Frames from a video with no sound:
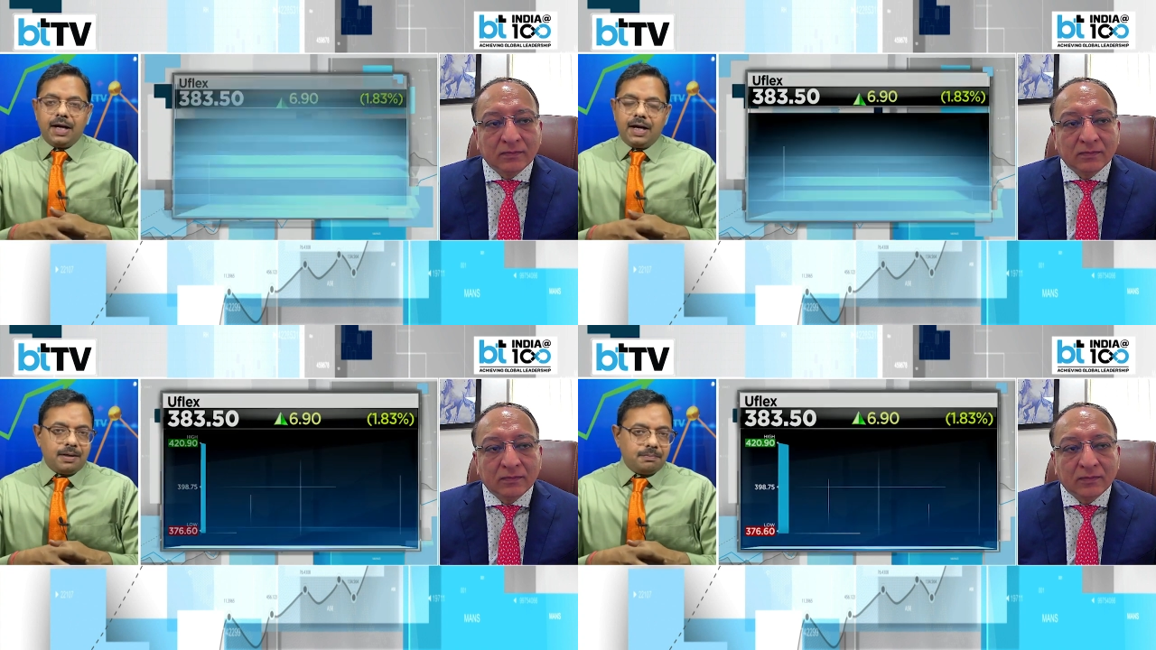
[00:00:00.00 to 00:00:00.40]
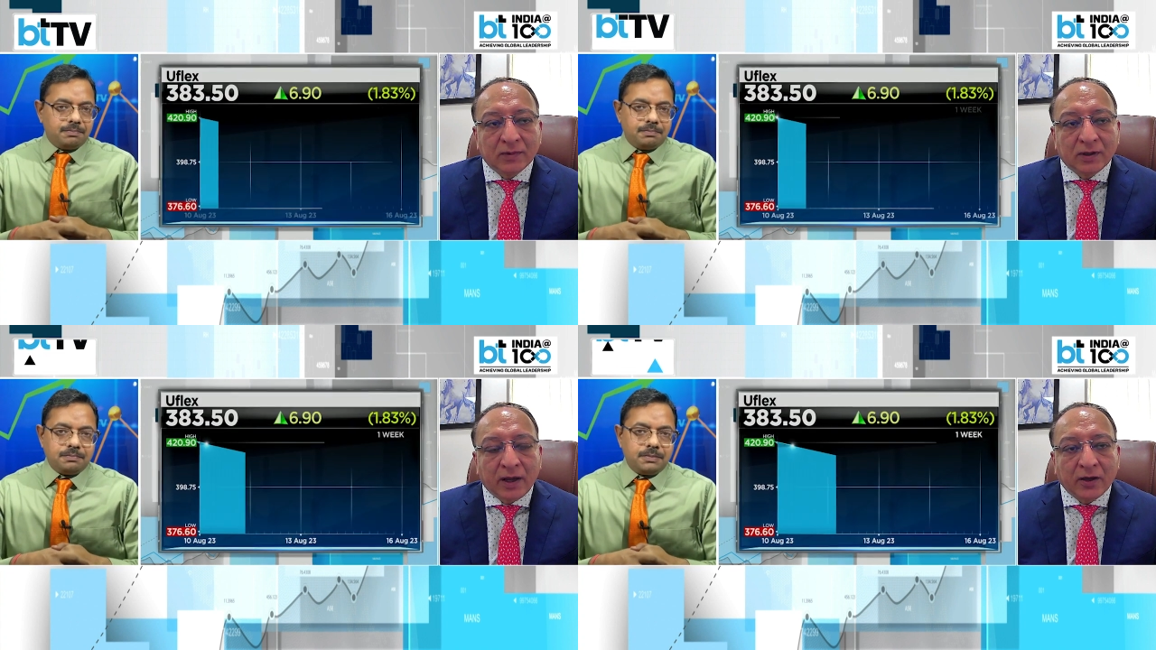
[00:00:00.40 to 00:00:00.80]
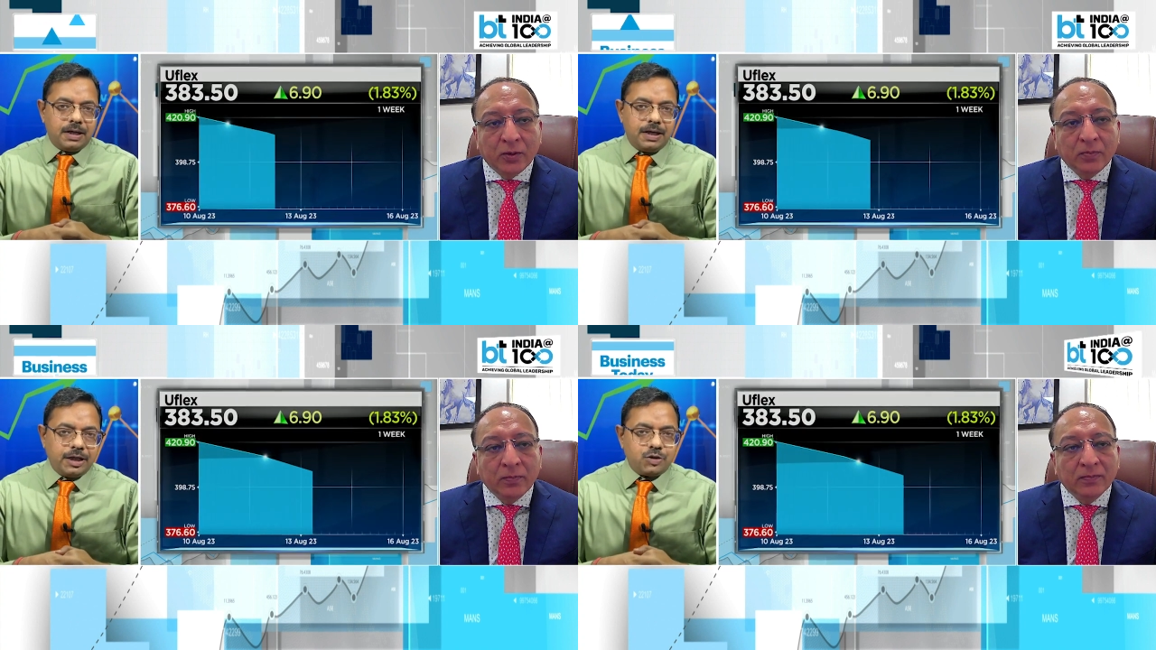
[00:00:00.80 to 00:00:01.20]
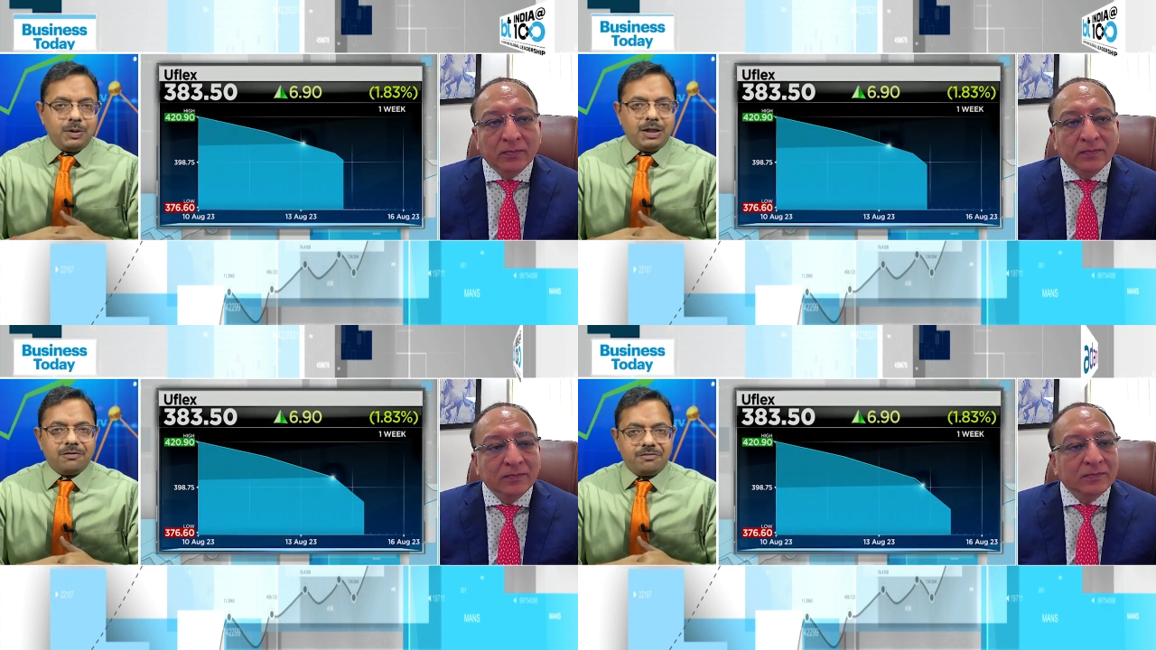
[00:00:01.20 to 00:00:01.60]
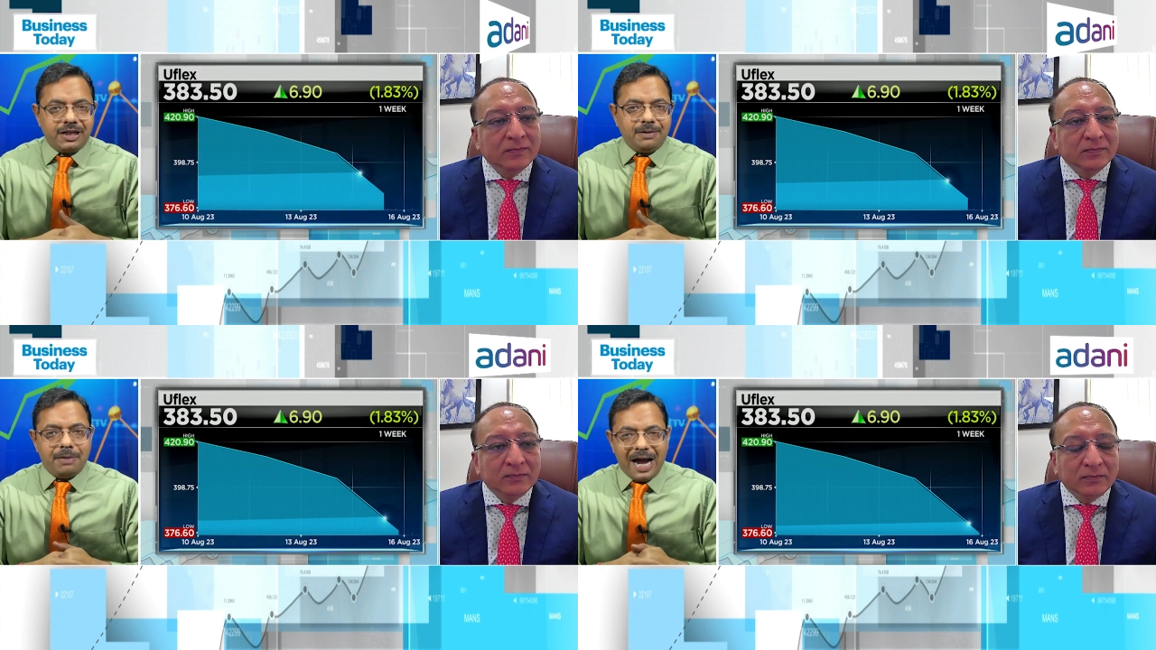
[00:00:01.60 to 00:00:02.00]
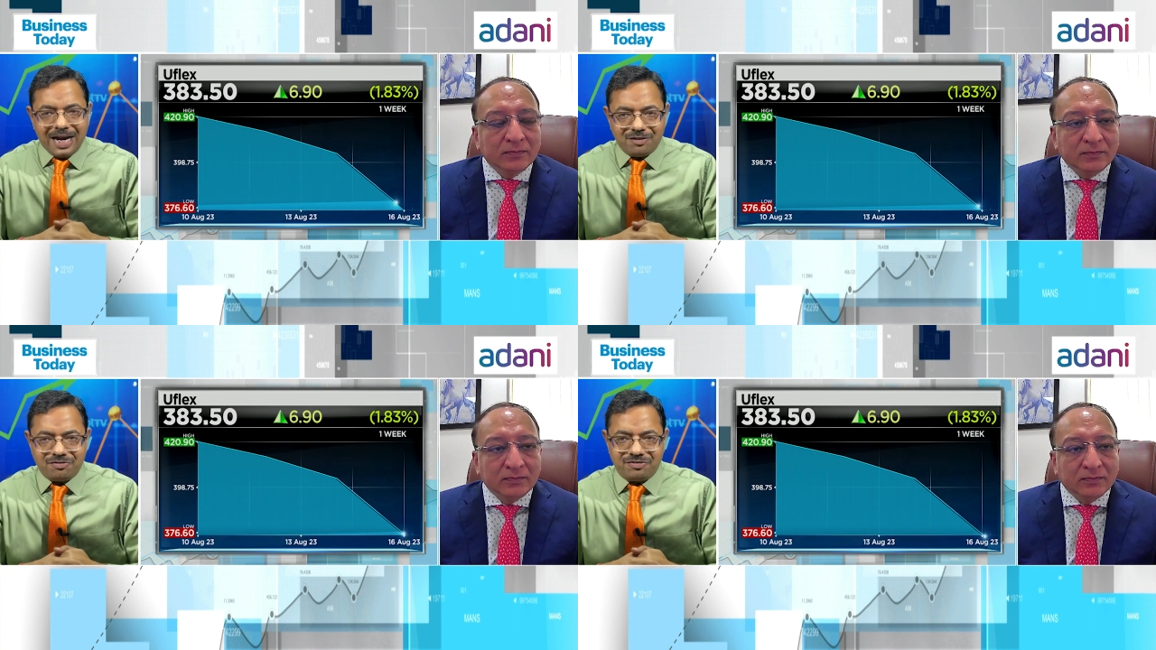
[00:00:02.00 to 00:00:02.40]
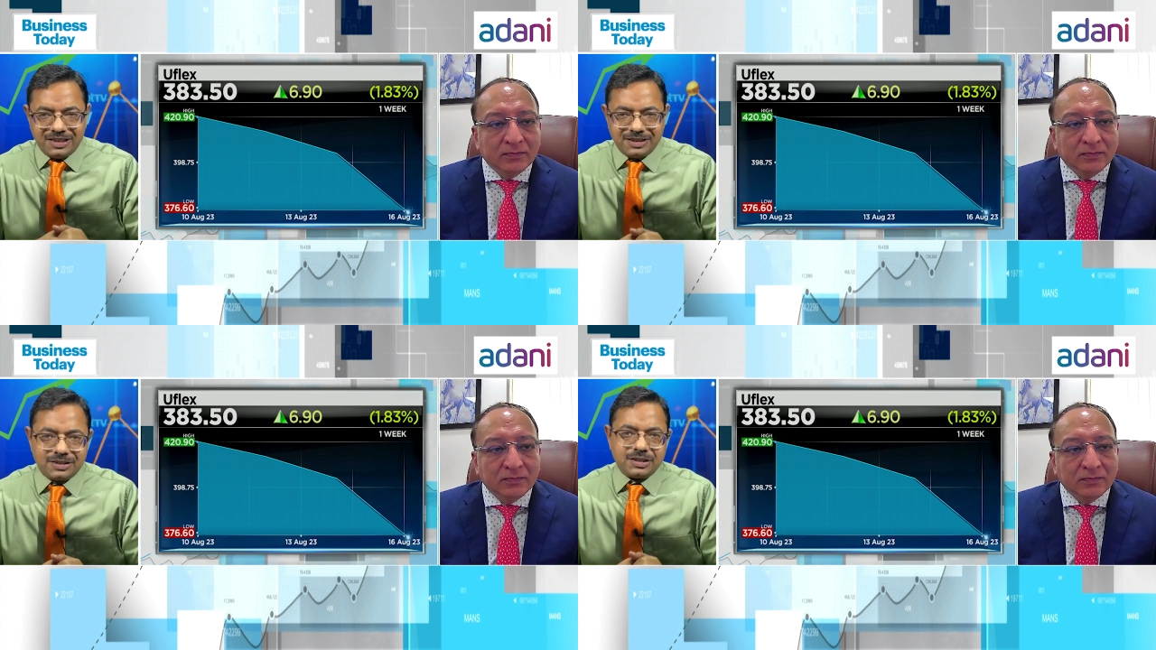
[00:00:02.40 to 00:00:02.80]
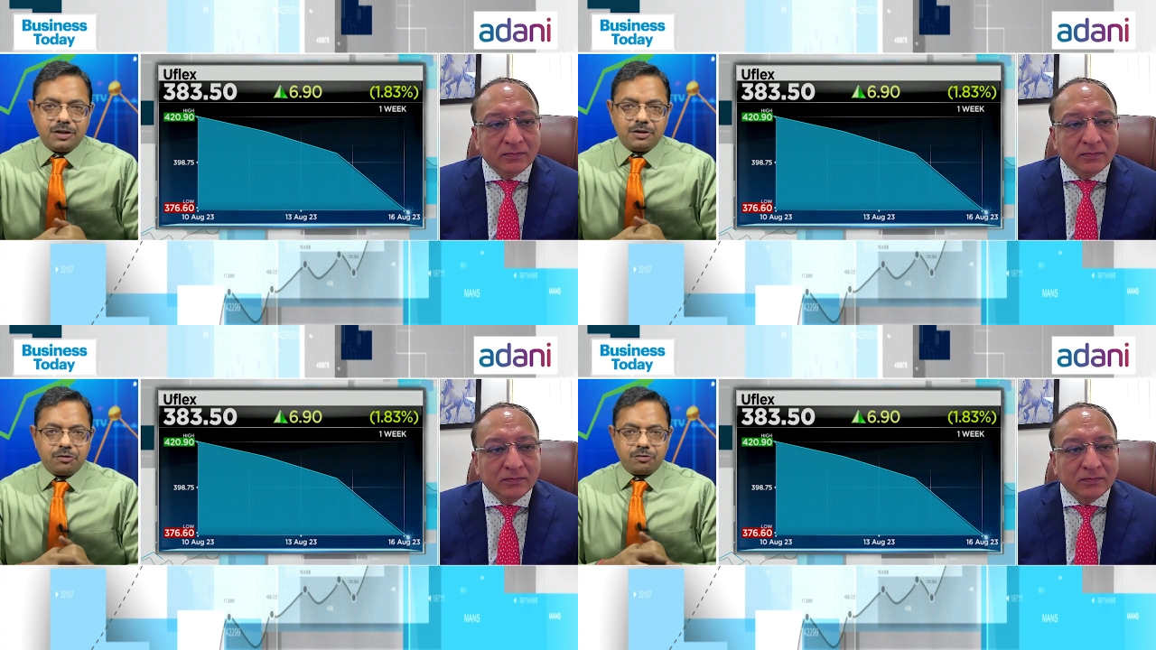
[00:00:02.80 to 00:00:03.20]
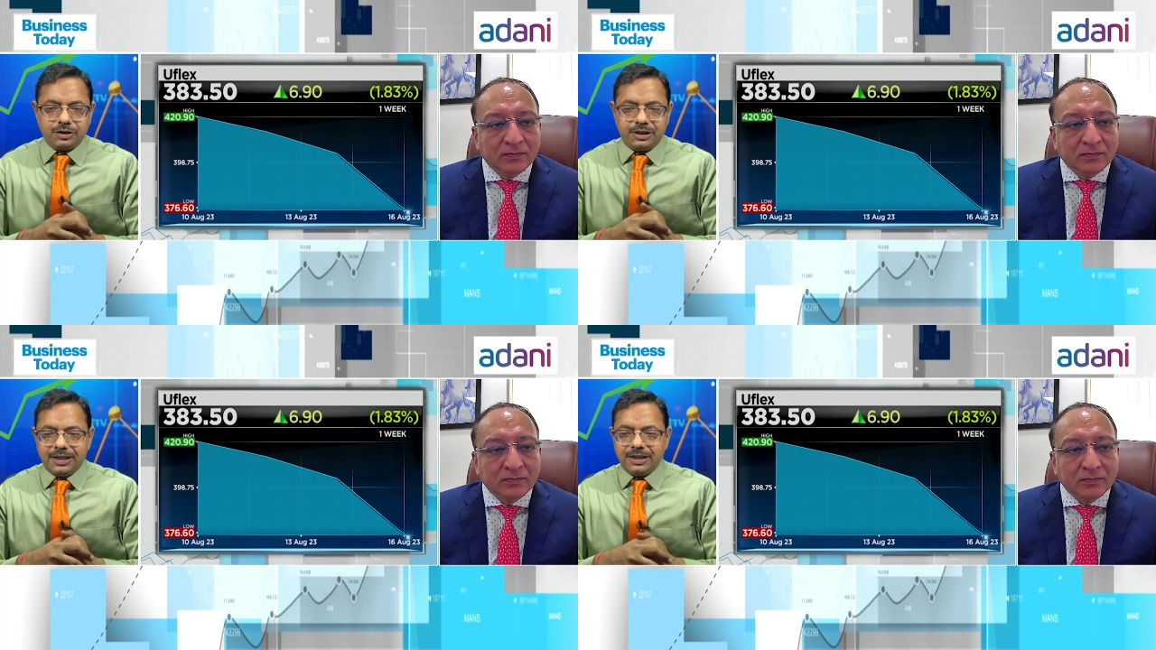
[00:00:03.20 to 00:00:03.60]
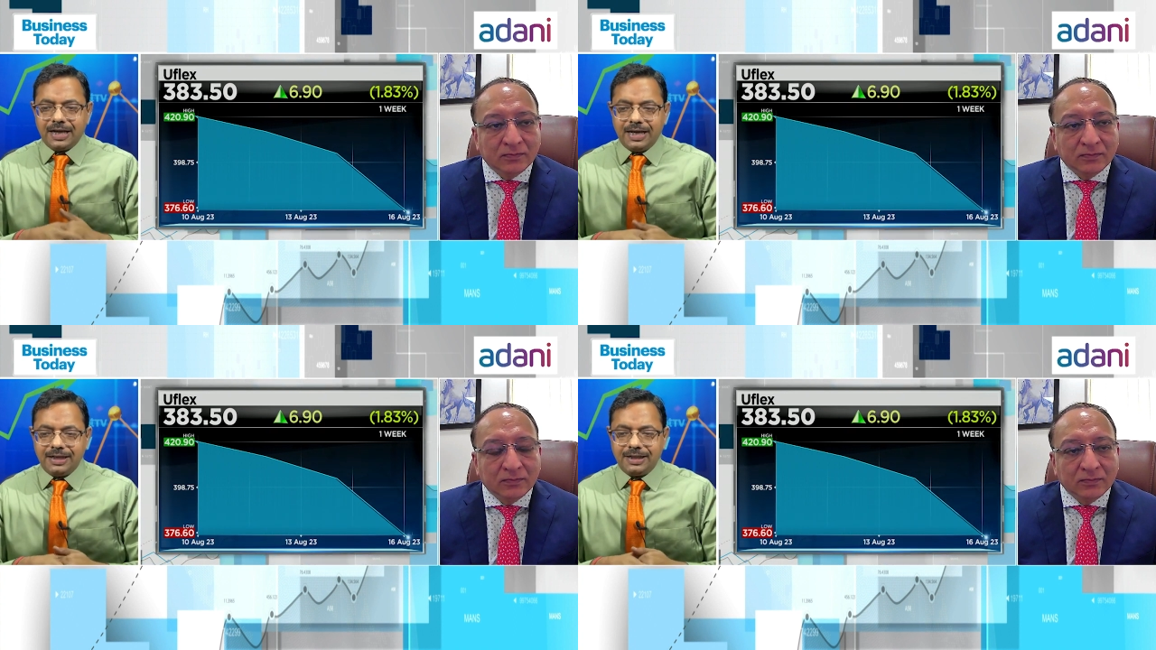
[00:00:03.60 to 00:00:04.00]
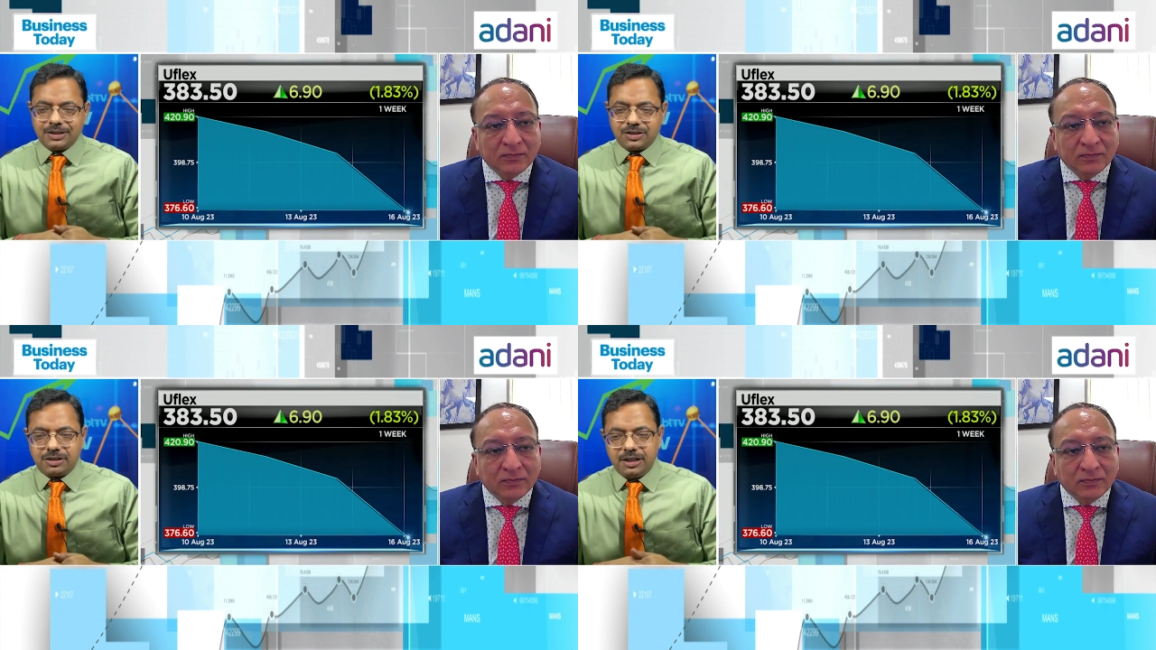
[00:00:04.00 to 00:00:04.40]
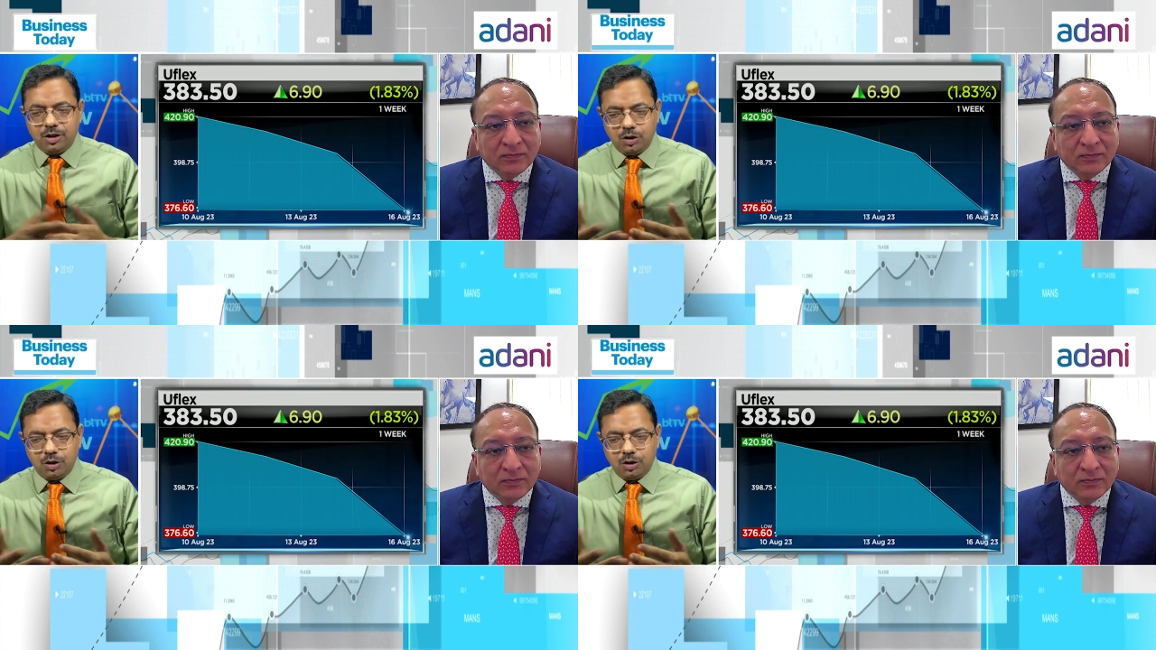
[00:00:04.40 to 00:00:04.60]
Speaker 1: Uh, It's been a very bad phase uh, for the entire industry.